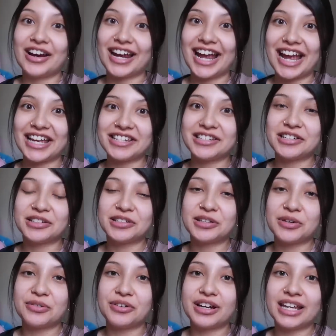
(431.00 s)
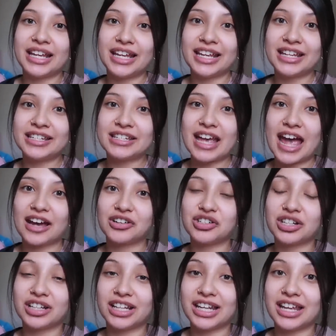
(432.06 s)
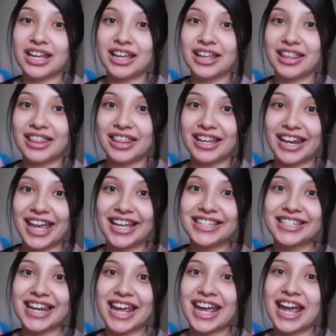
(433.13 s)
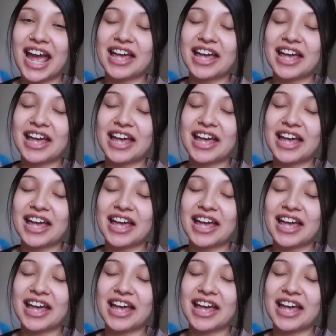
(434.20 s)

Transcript: Alright guys, so it is actually the next day.